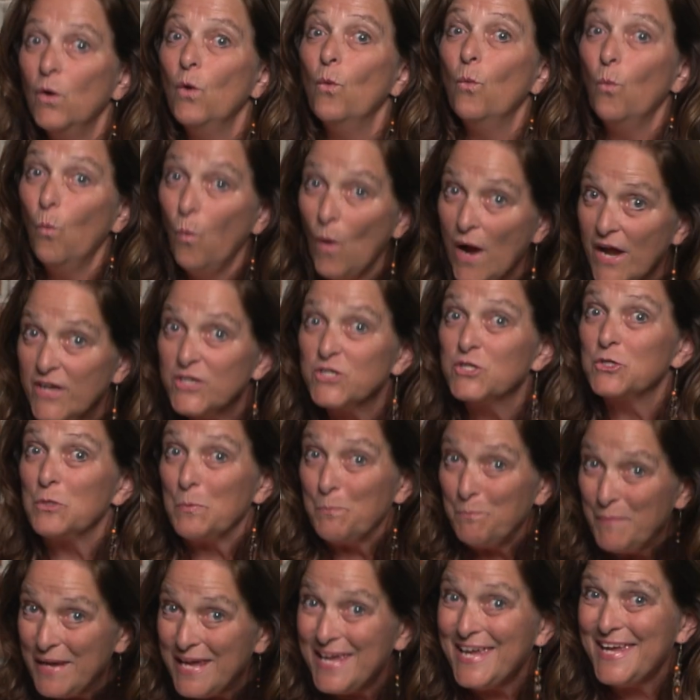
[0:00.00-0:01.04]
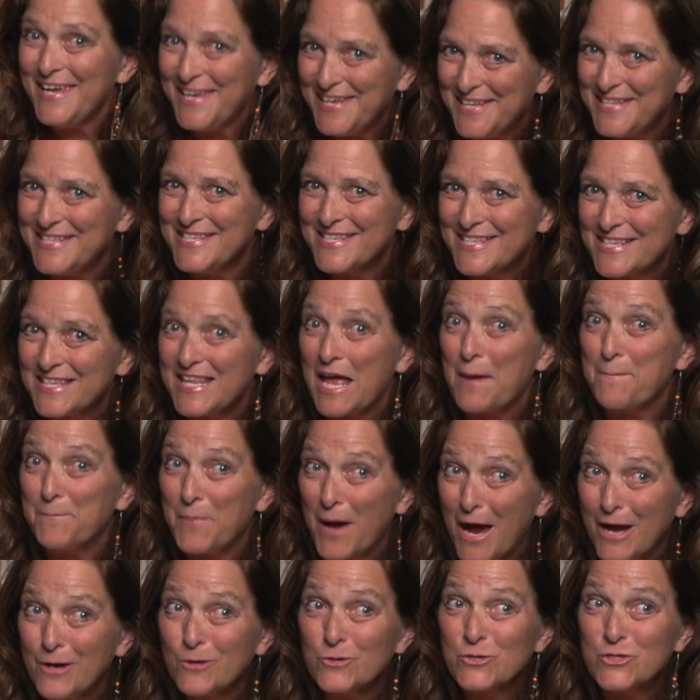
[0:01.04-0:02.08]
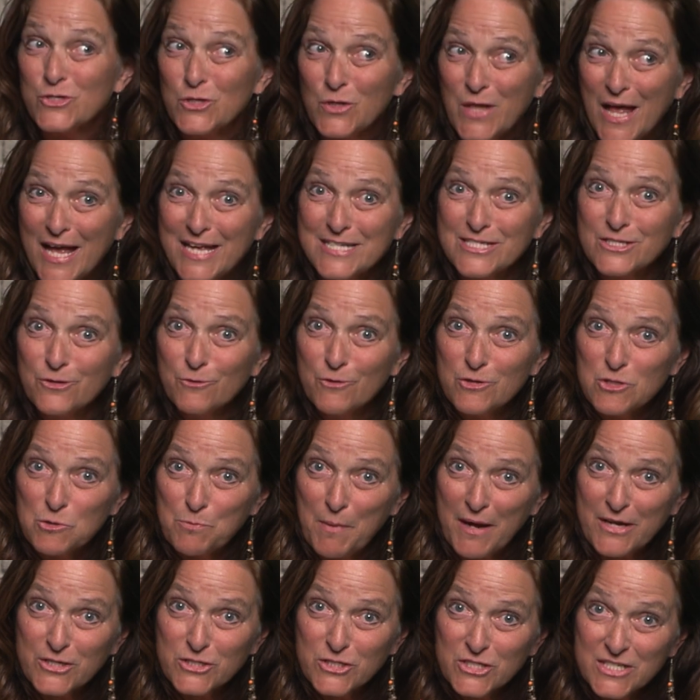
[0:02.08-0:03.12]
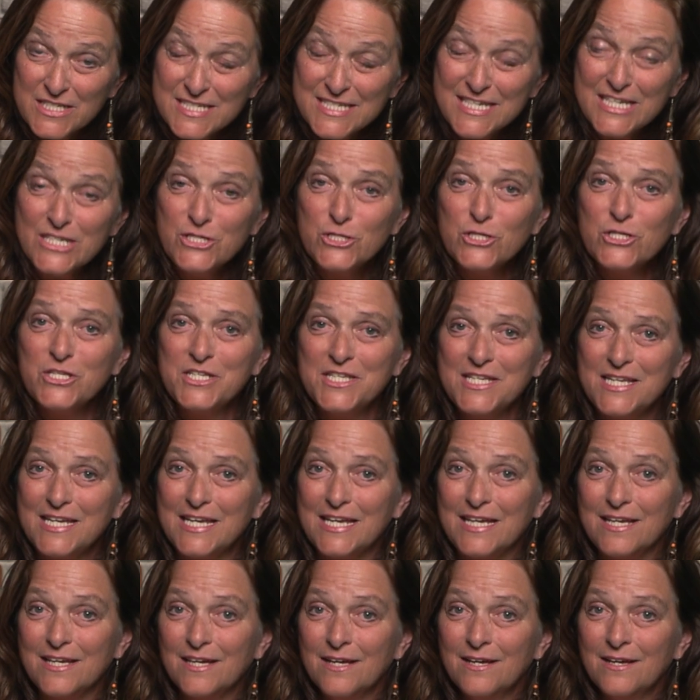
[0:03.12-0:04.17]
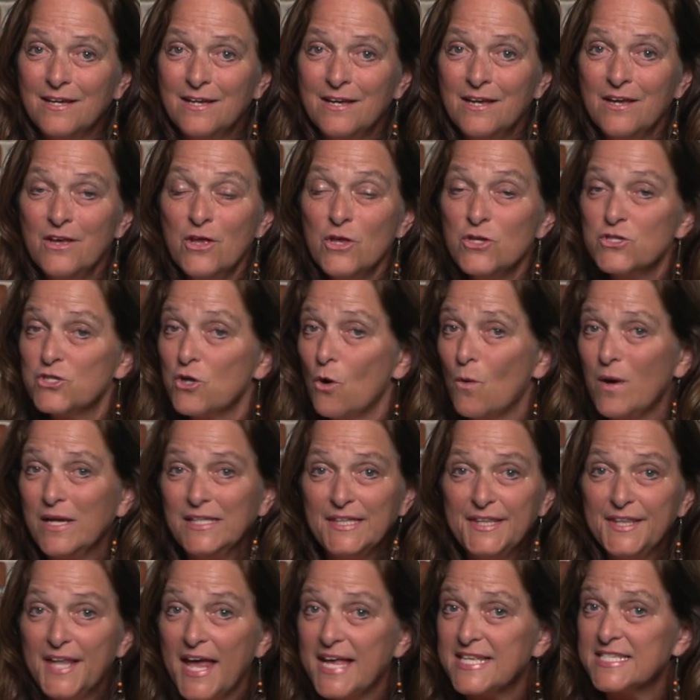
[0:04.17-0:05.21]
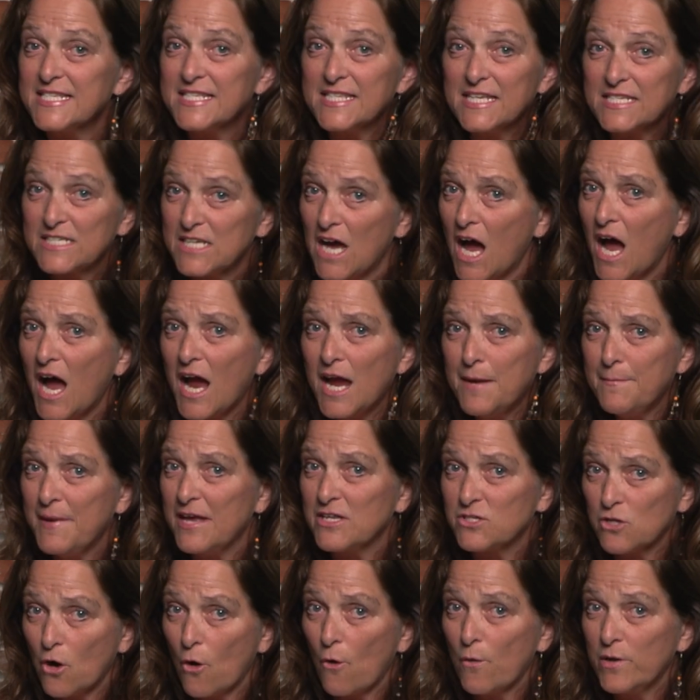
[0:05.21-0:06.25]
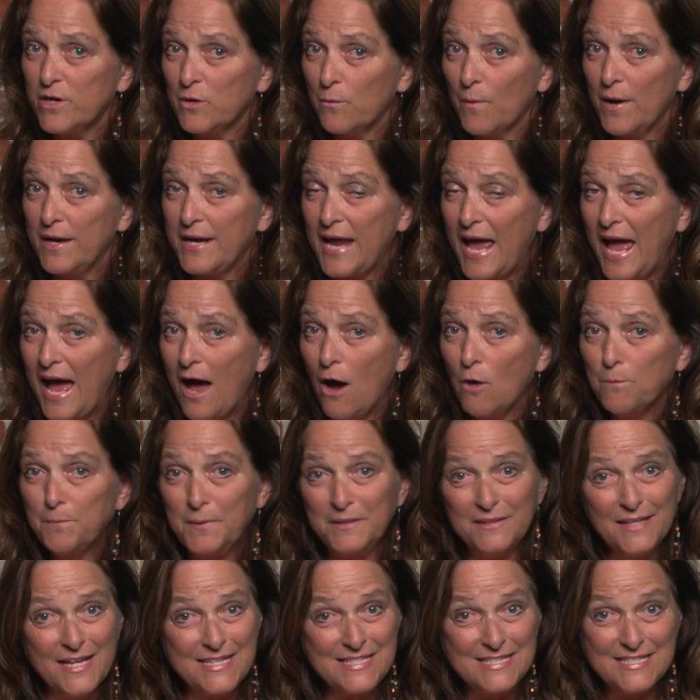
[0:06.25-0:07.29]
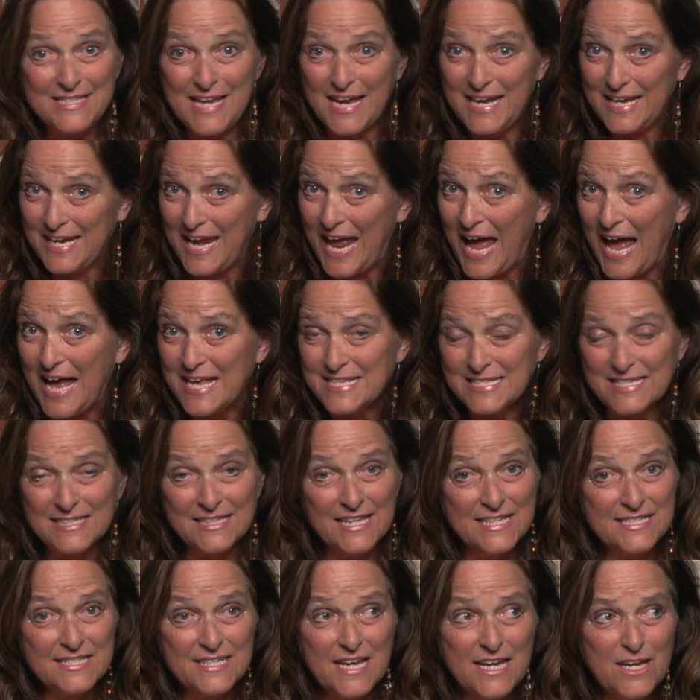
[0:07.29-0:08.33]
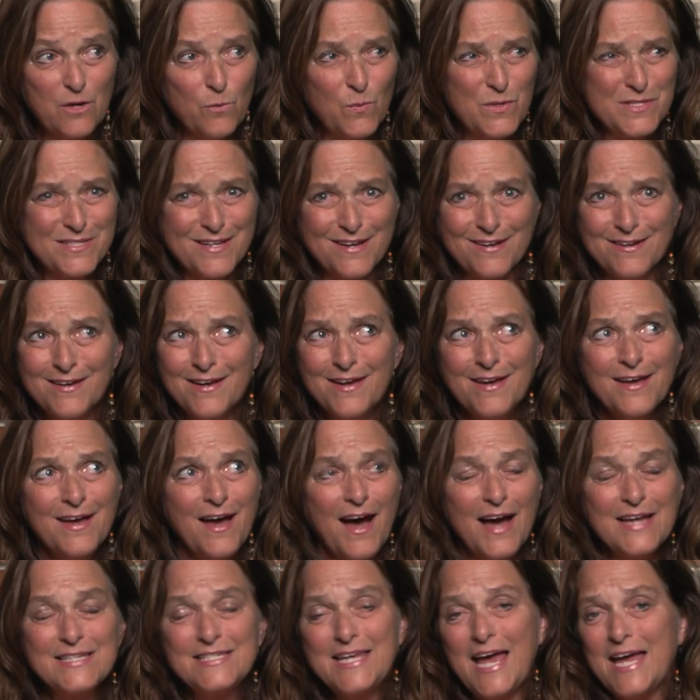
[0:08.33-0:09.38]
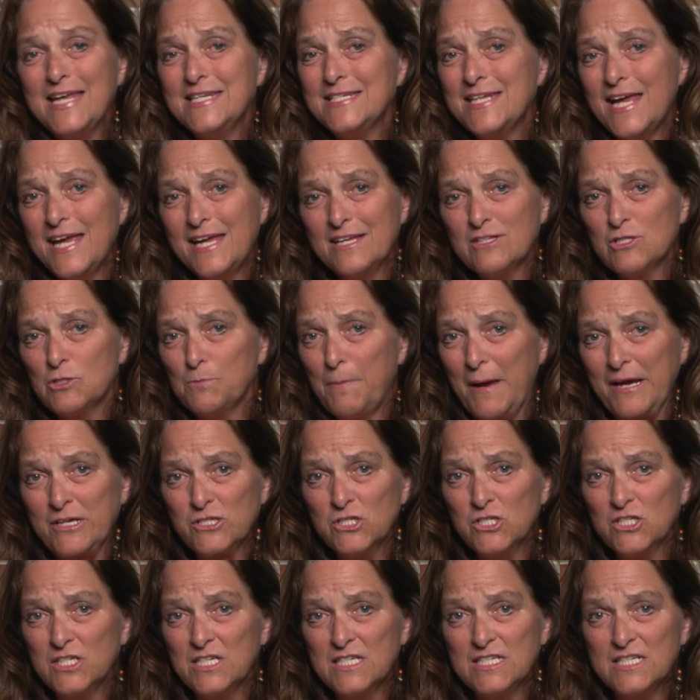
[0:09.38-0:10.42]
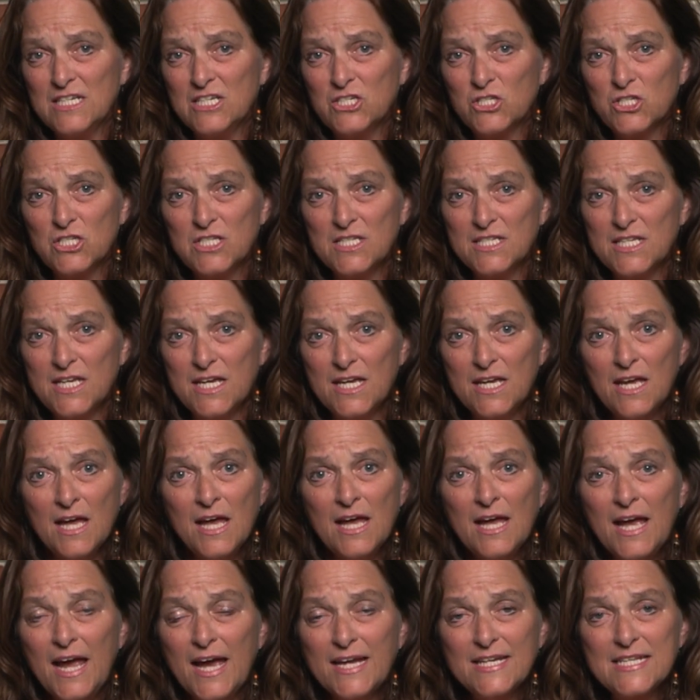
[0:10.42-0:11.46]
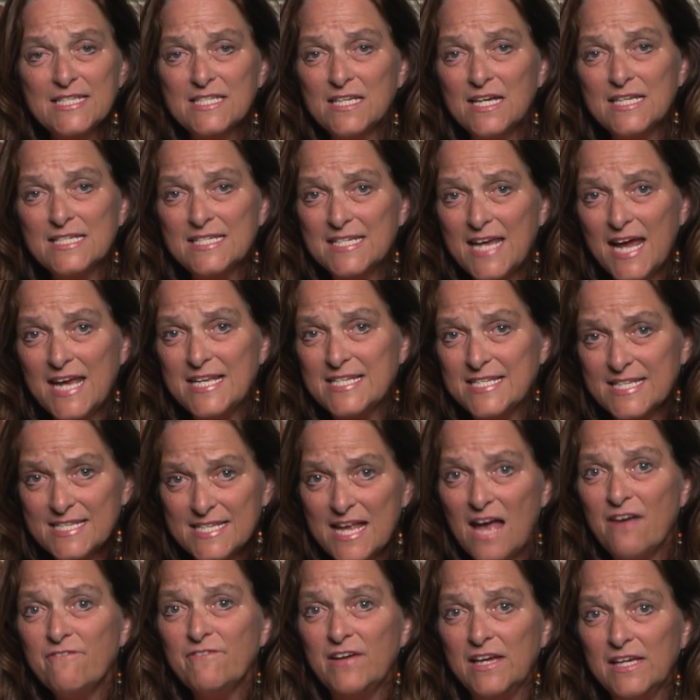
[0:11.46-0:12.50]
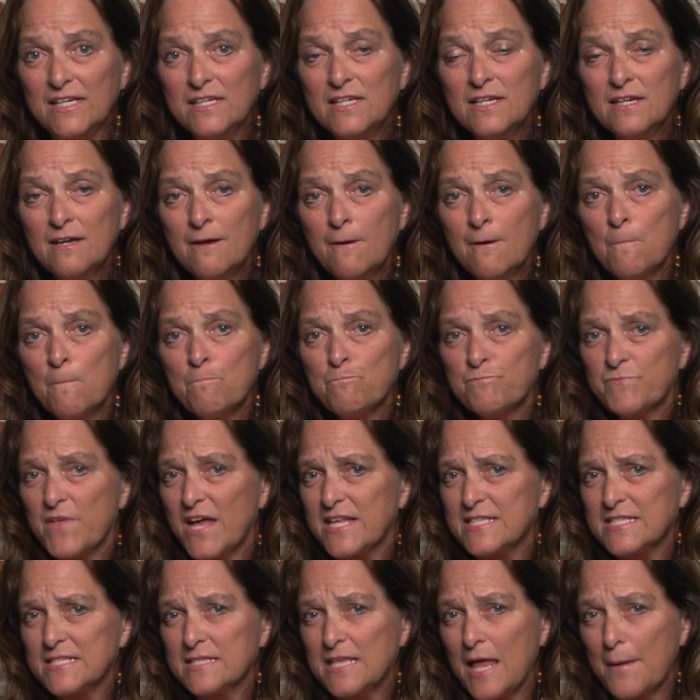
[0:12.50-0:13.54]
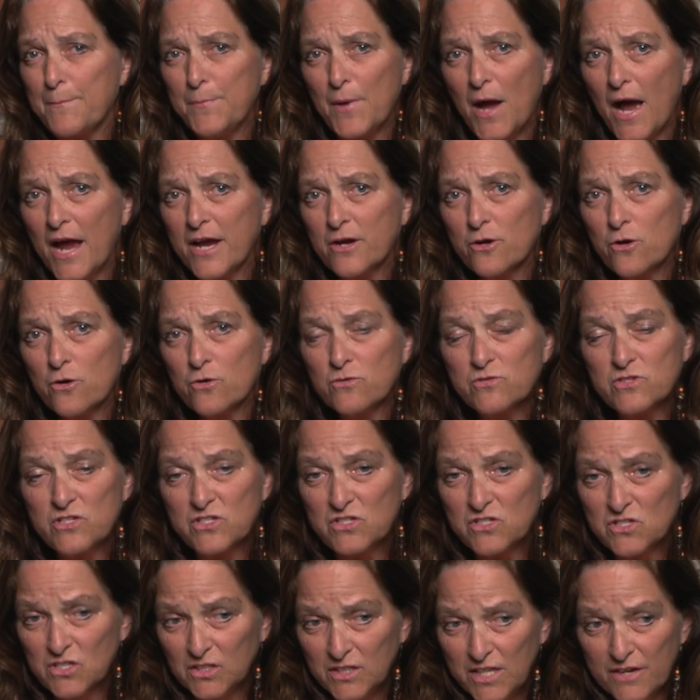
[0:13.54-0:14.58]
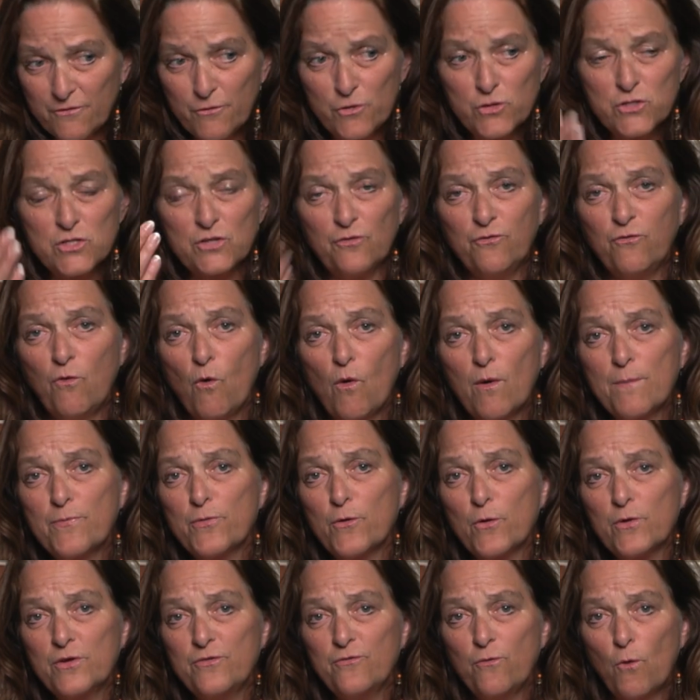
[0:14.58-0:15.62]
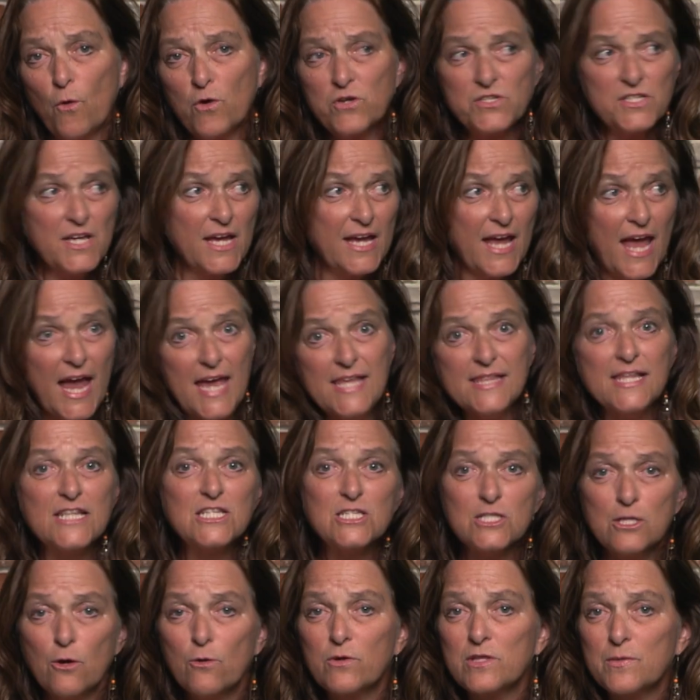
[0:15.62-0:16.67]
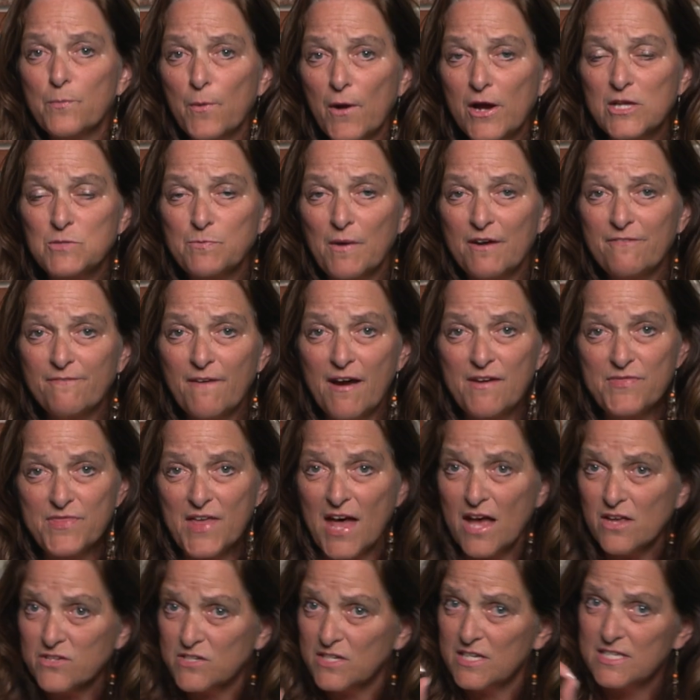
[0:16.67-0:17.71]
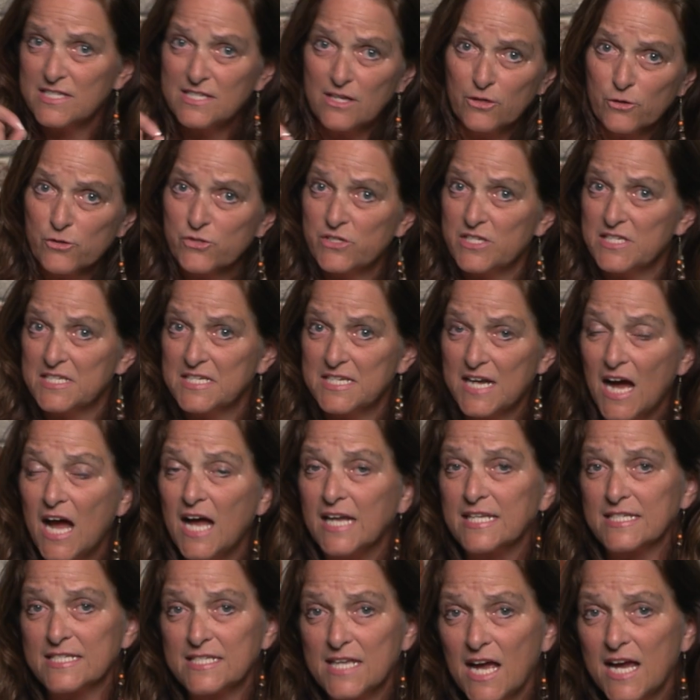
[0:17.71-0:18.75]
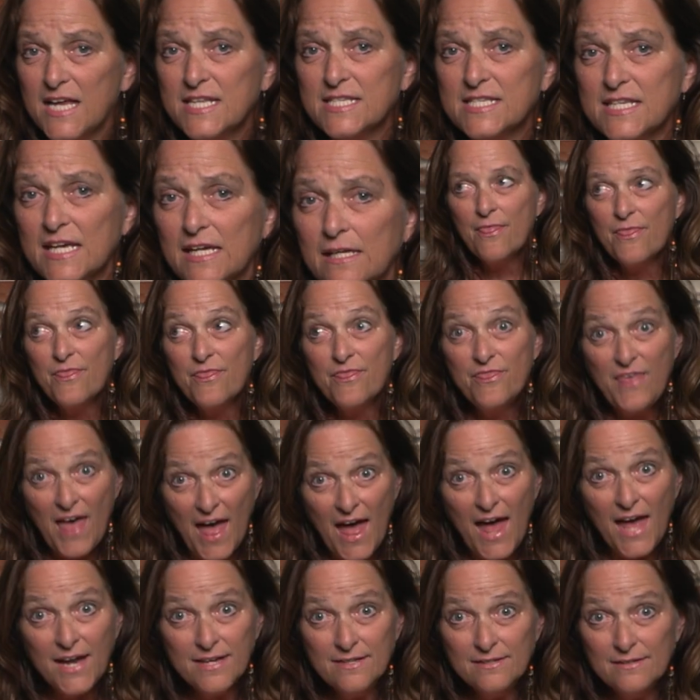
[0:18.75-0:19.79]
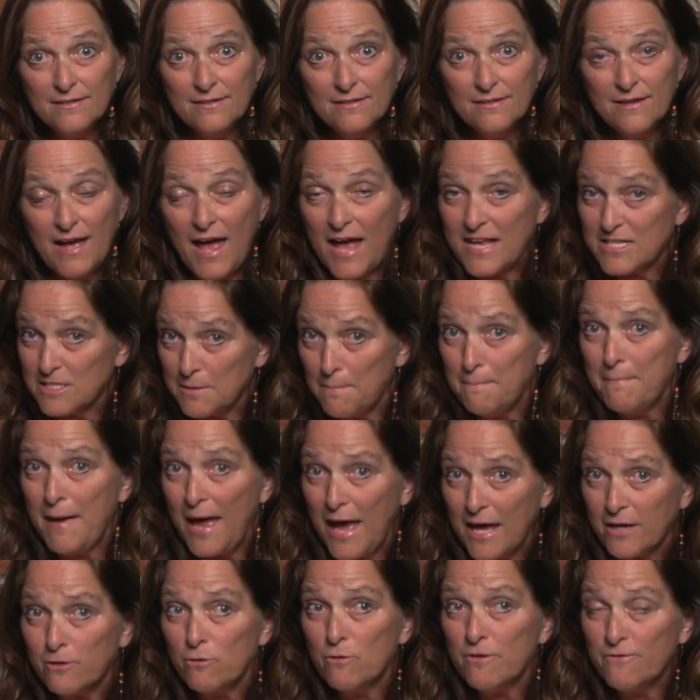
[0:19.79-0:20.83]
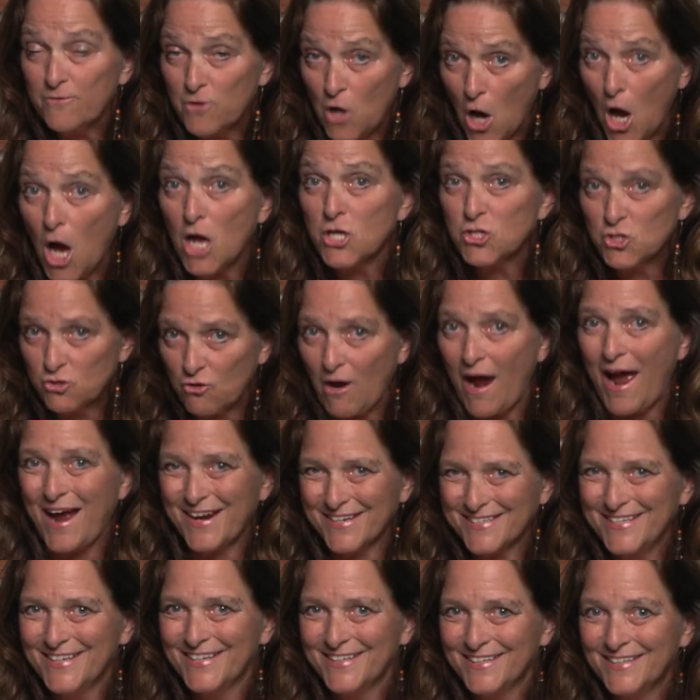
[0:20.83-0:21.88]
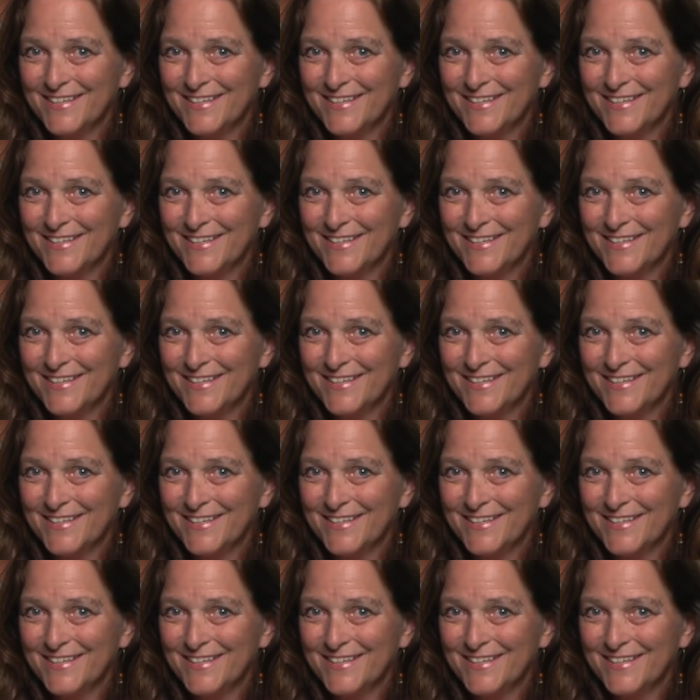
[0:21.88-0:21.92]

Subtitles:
which means that buyer still has their inspection contingency. So unless the time has already run out, but let's say it hasn't, let's say it was a 10-day inspection contingency and it's on day 7 that buyer delivers the Form 34 saying, hey, let's lower the price by $5,000, and seller says done, signs it. Then, as a matter of contract,